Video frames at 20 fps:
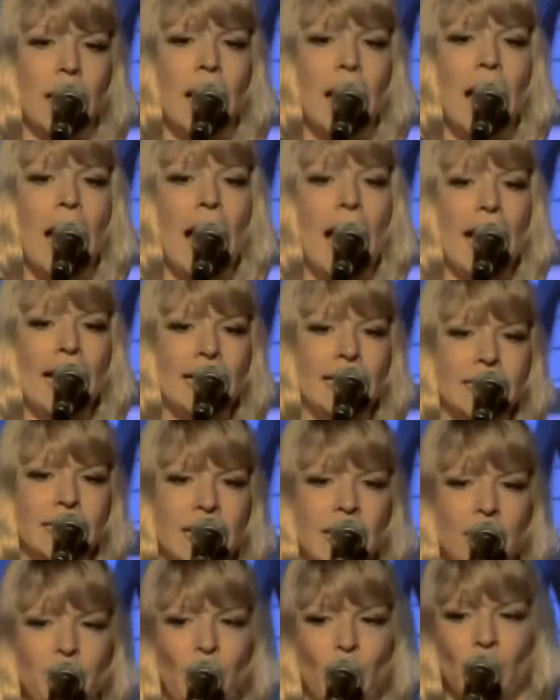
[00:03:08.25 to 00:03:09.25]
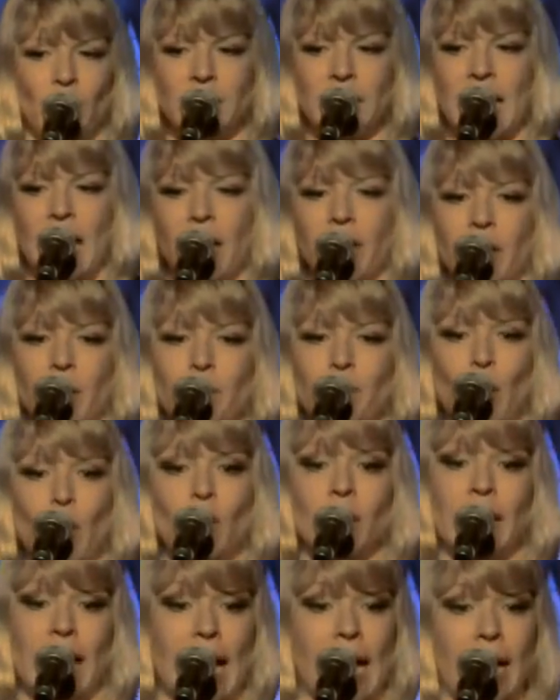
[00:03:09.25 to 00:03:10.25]
And he pulled out a
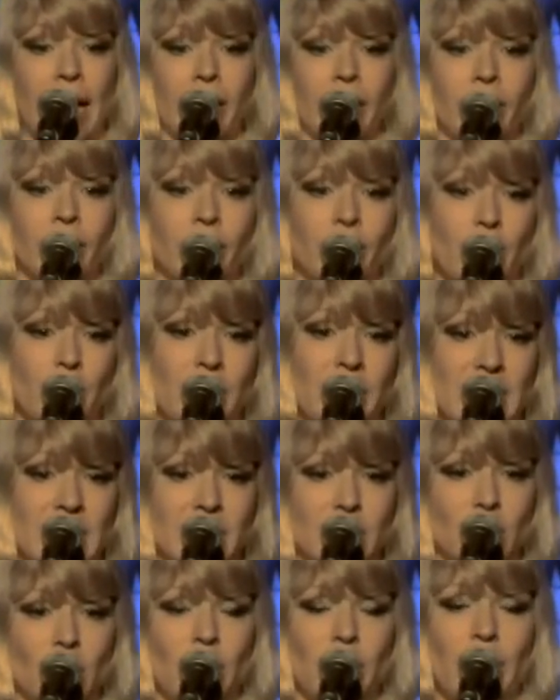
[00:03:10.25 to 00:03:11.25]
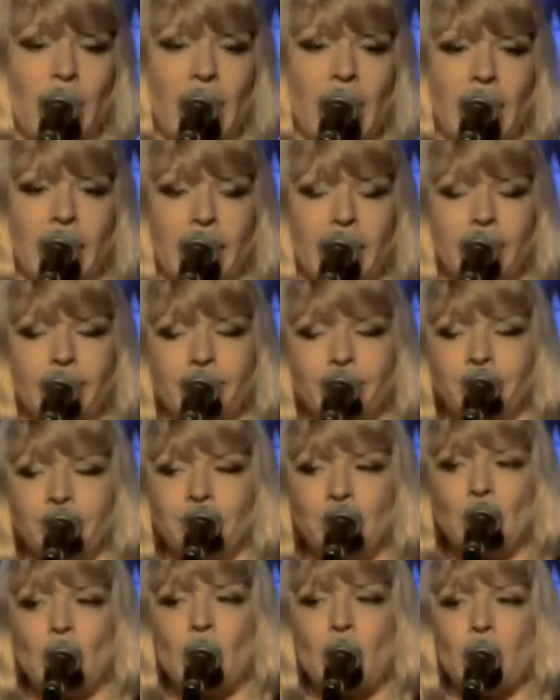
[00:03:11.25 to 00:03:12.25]
ball gag from his toy bag.
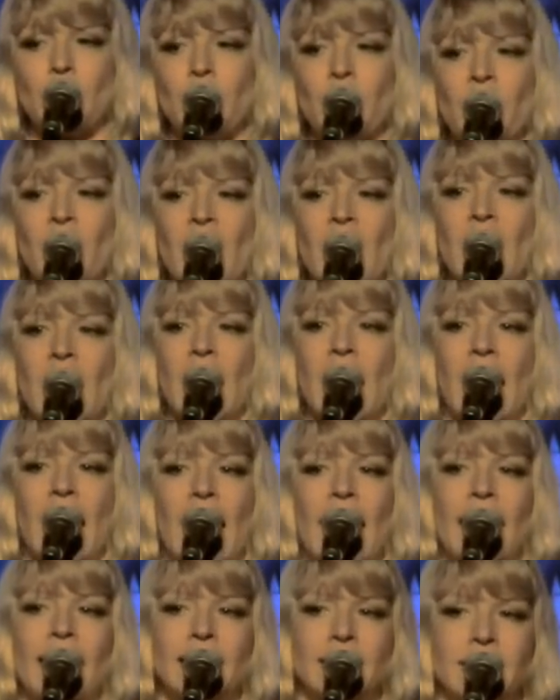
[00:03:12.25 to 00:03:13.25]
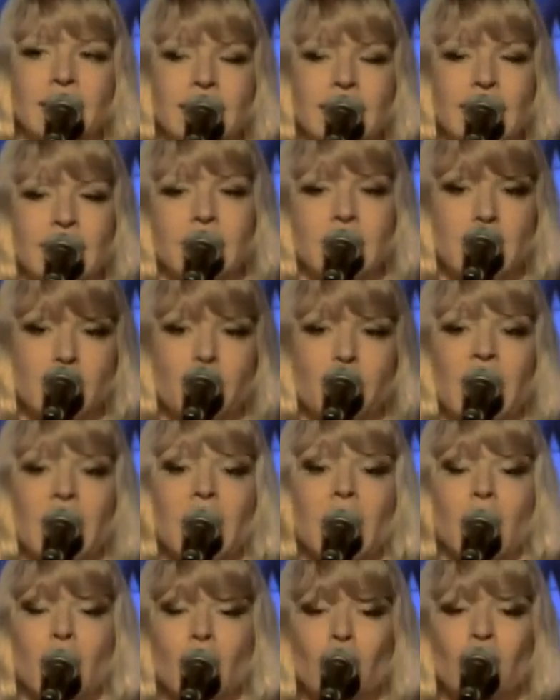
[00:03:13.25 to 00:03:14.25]
And into the
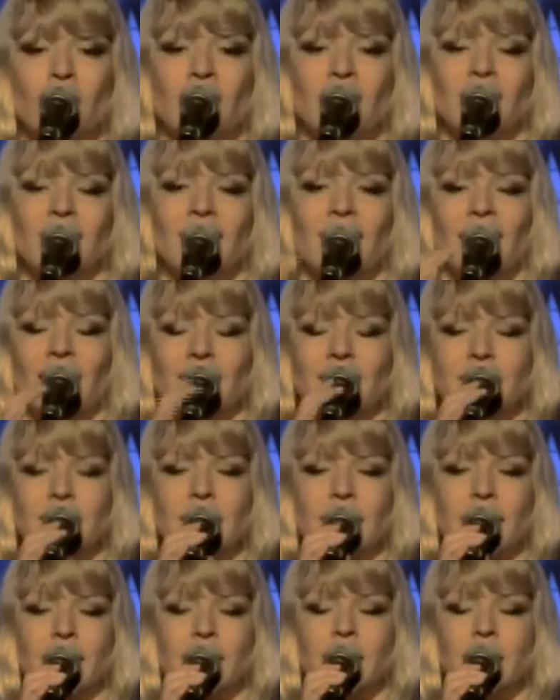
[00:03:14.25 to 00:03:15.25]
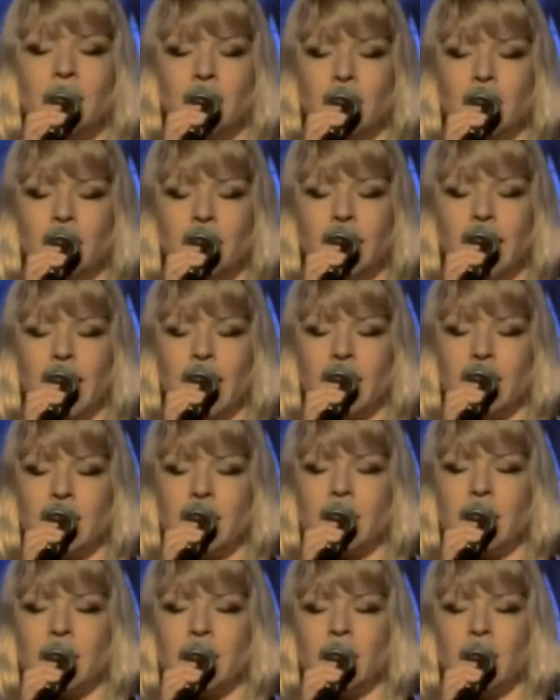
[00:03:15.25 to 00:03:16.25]
pillow, I said,
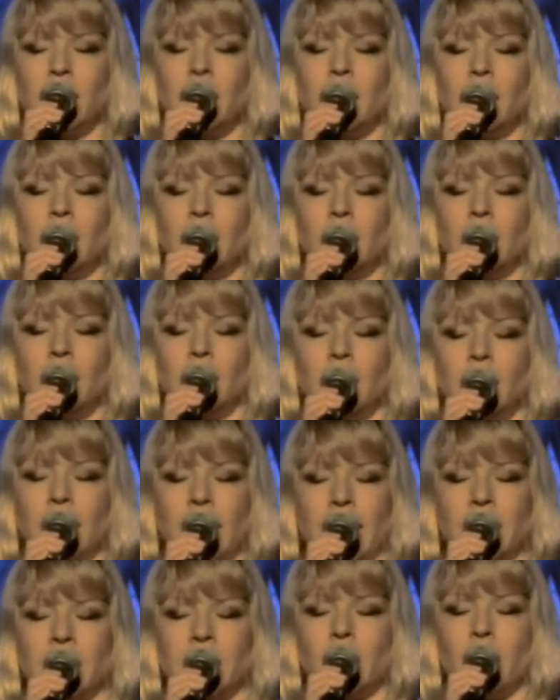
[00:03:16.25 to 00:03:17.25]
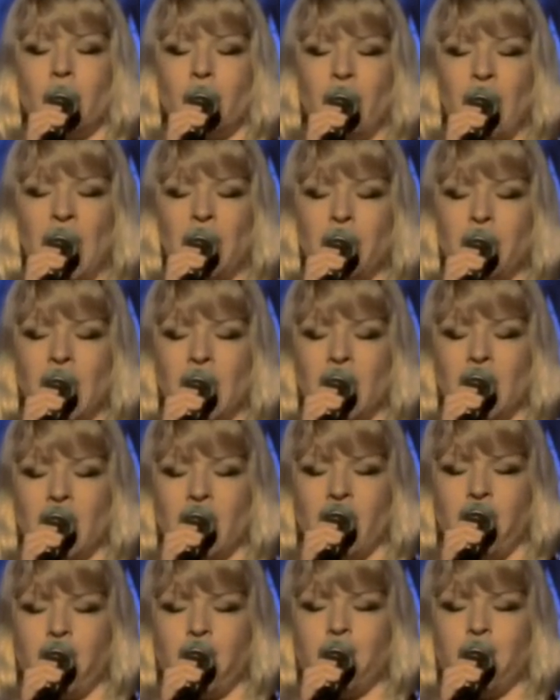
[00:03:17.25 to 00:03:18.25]
yes, beat me
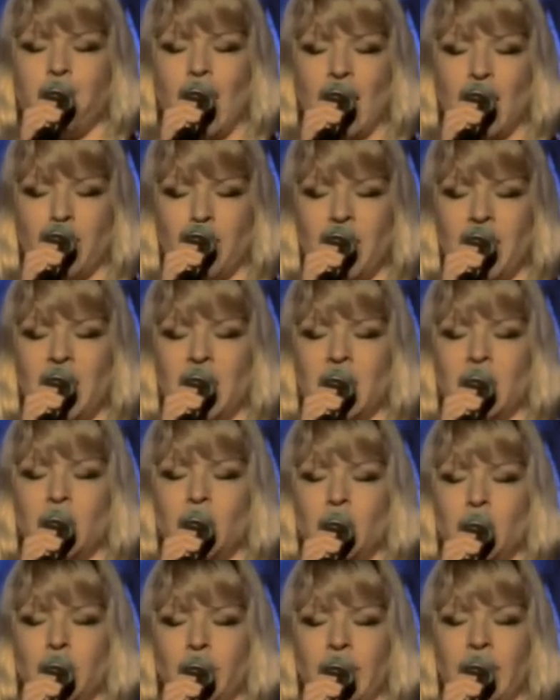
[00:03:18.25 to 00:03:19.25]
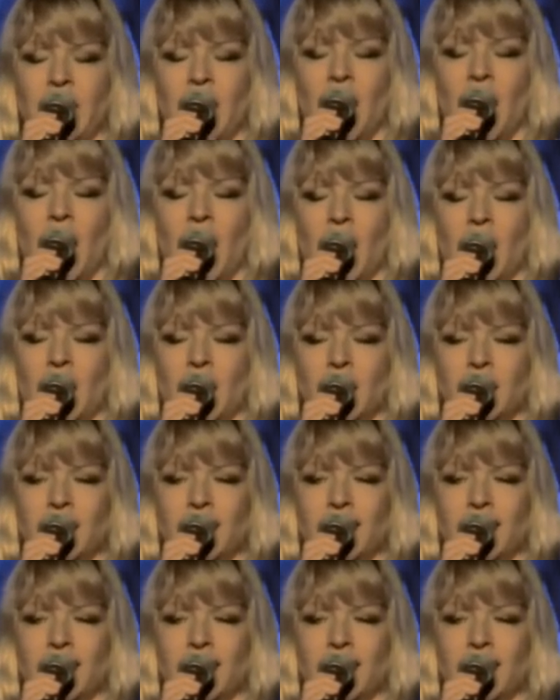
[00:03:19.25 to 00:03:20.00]
and fuck me and do it hard.